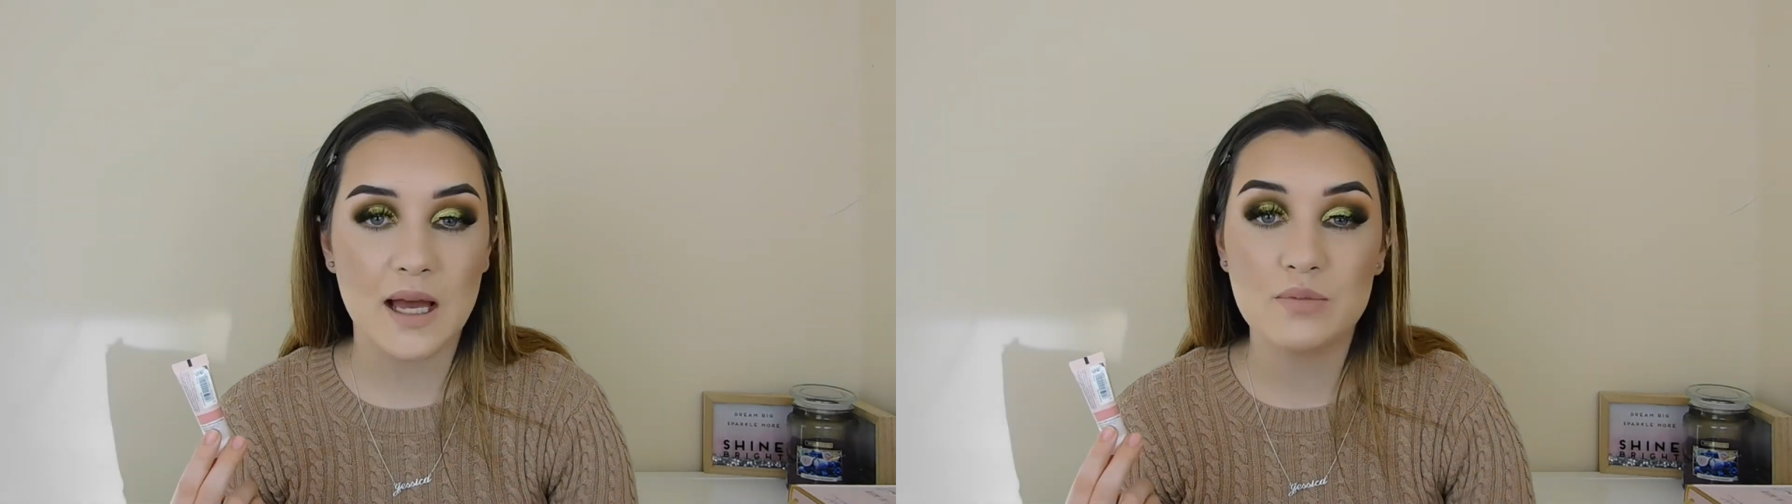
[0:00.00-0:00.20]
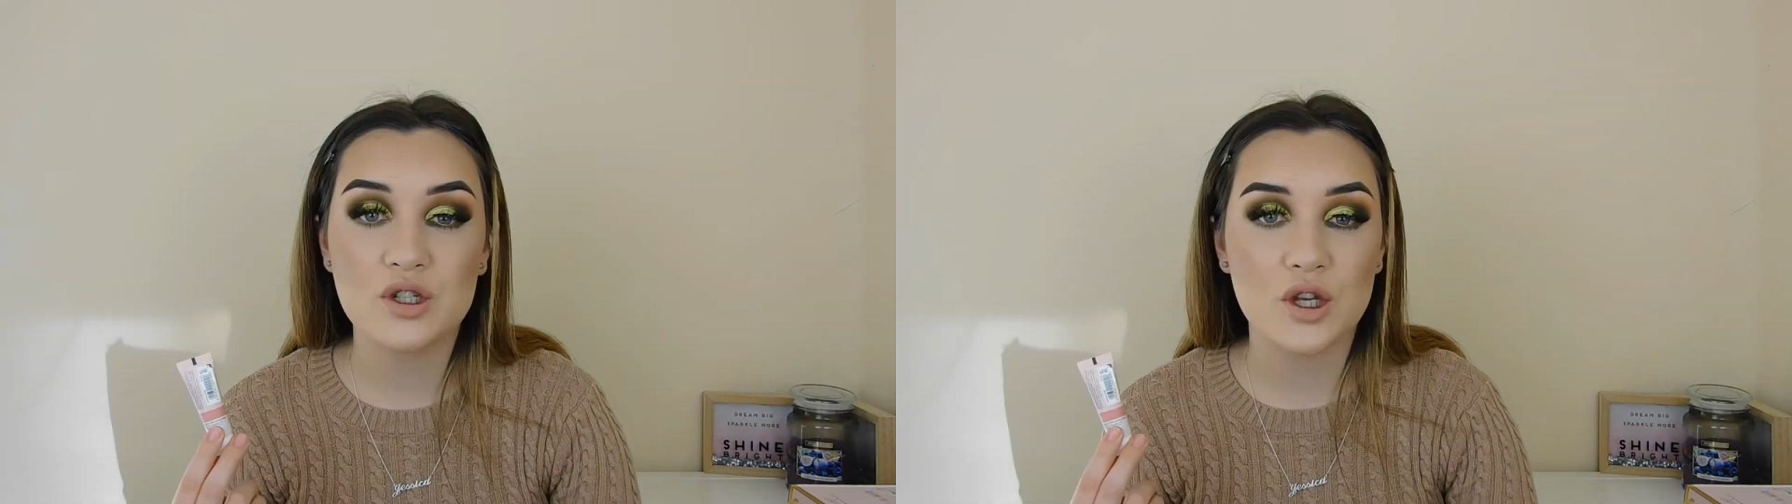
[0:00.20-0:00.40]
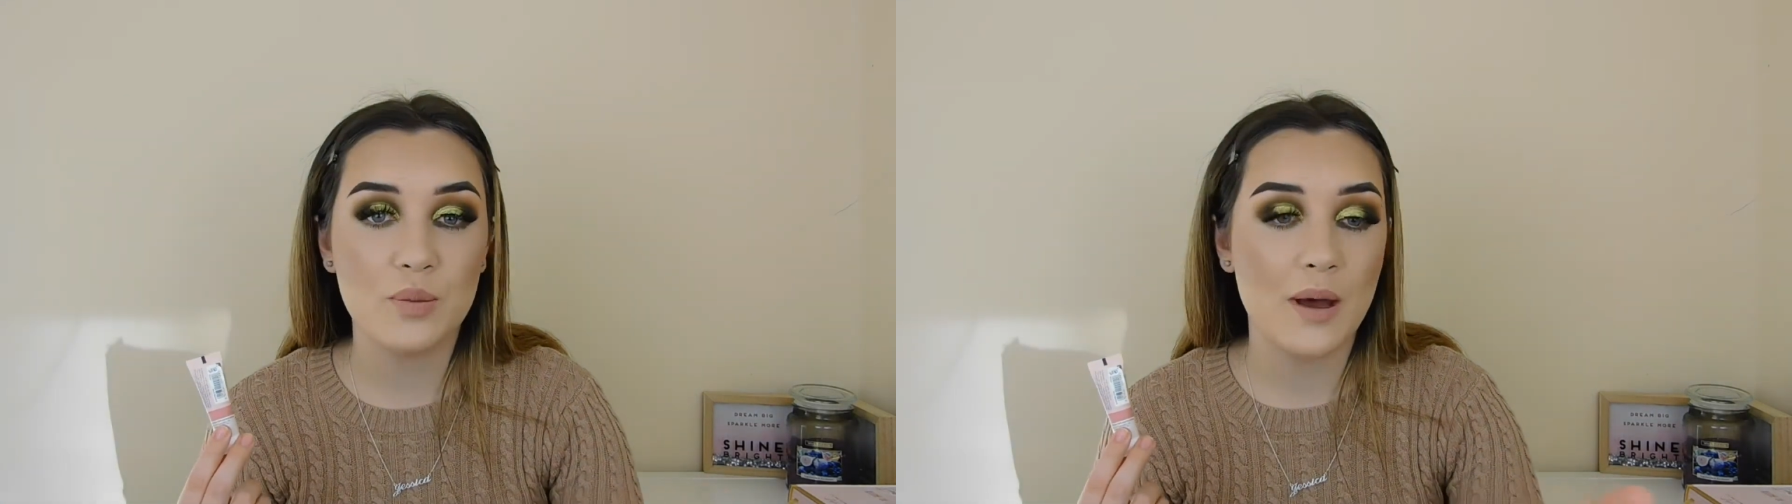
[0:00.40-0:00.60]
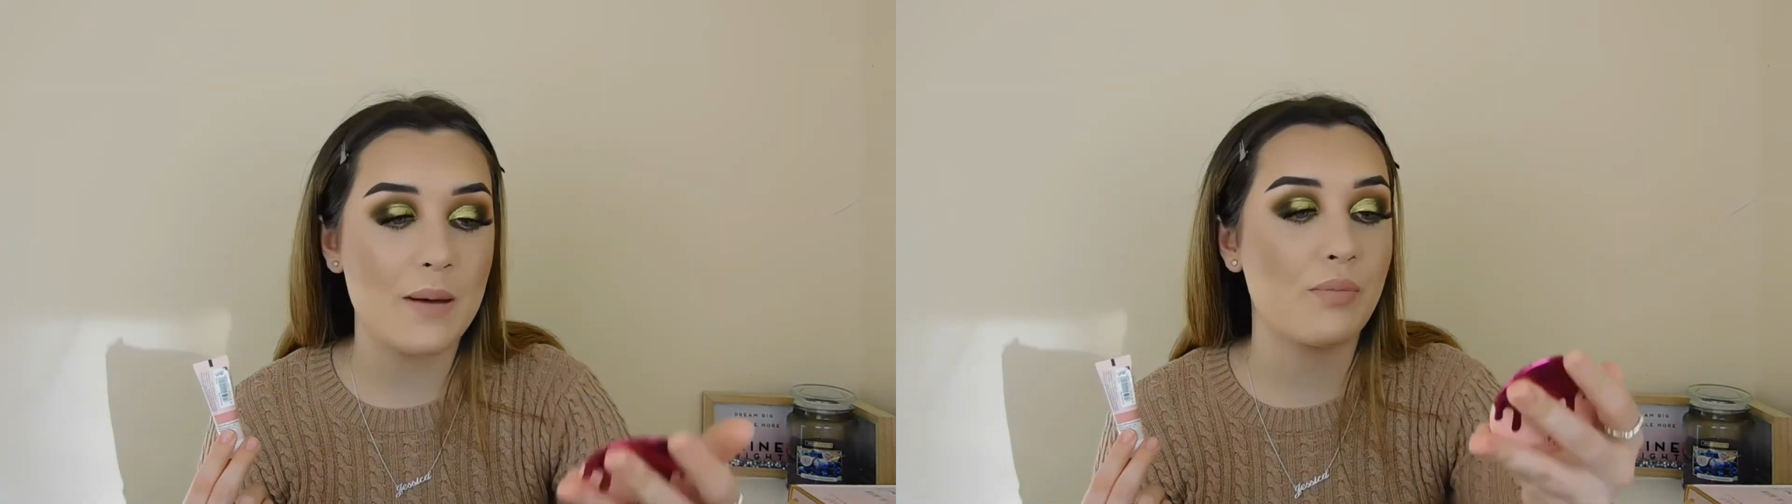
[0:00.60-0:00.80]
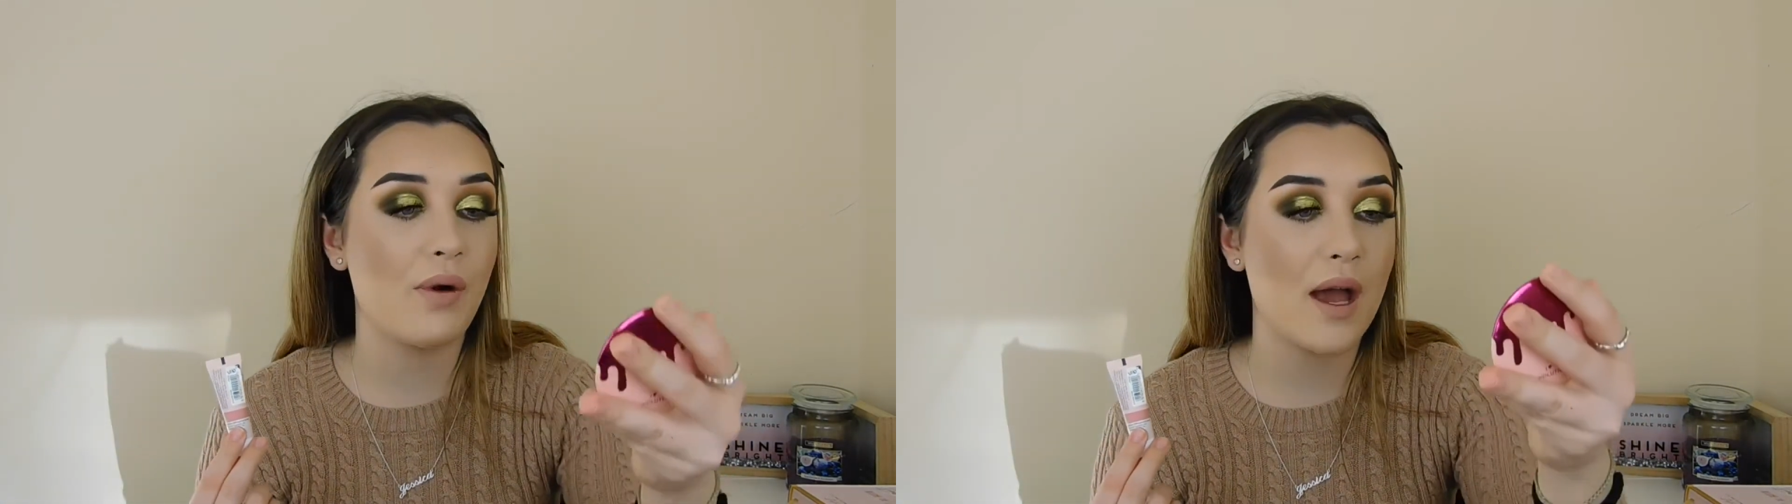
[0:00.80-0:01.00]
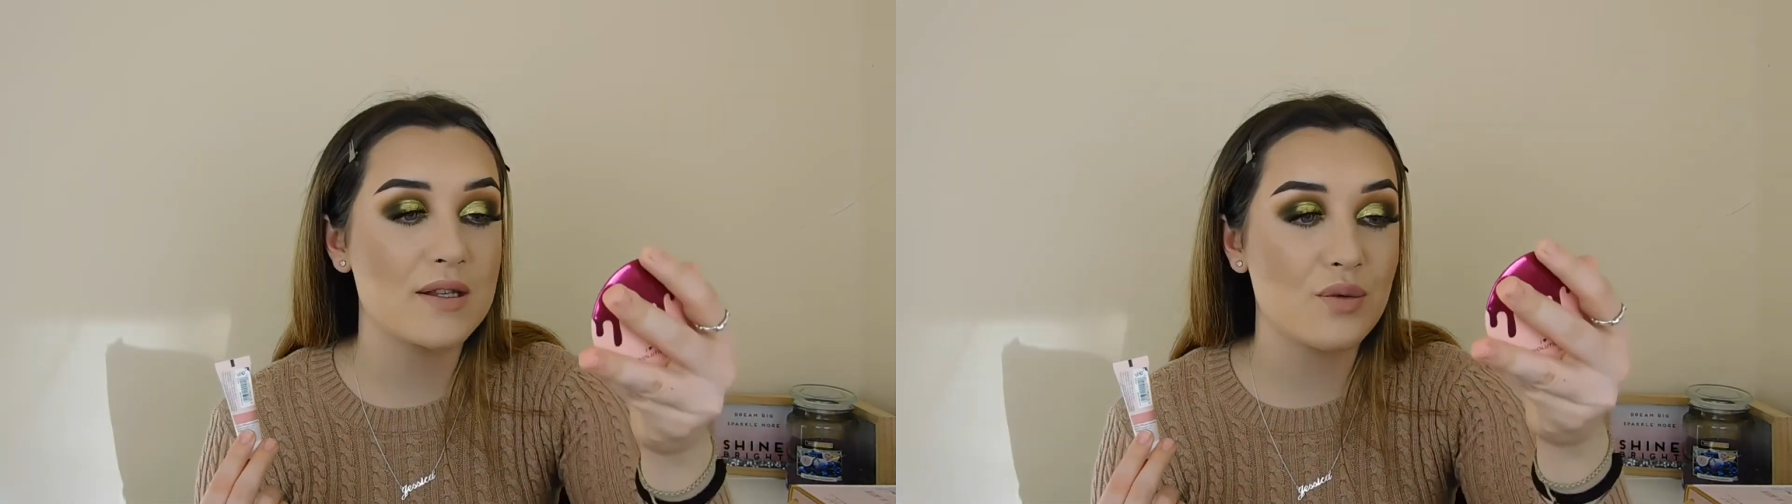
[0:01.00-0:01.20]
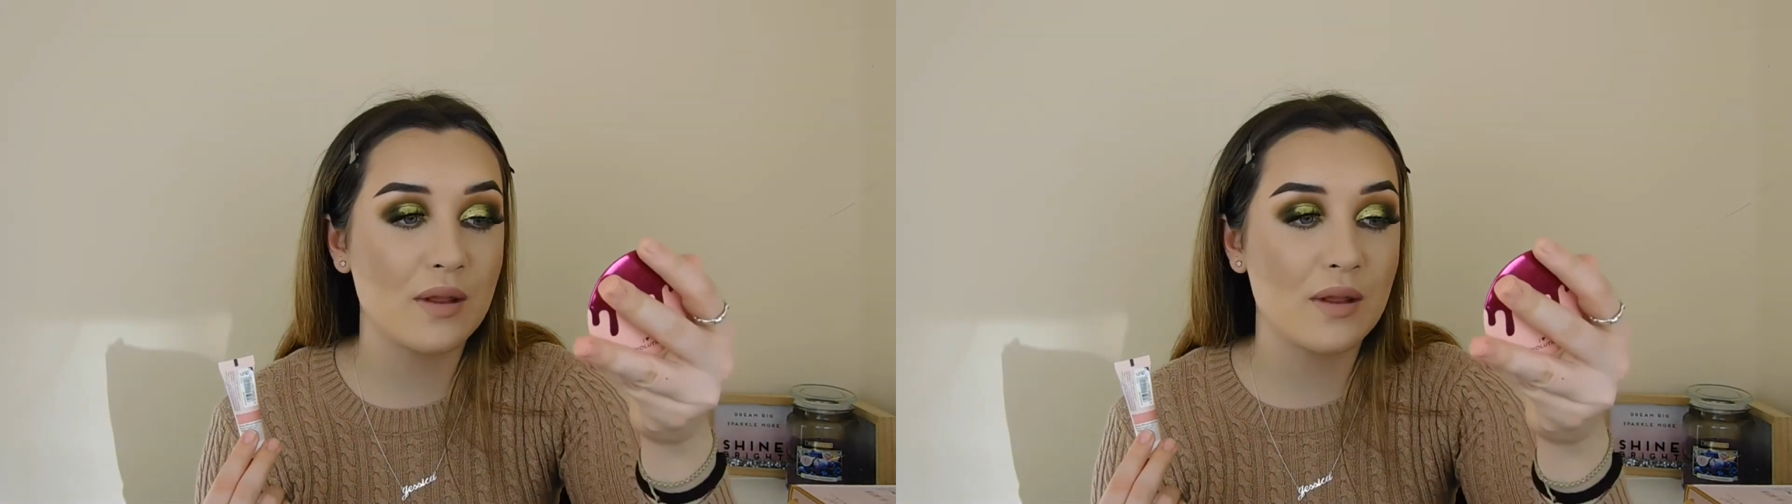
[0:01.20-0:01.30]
super impressed with.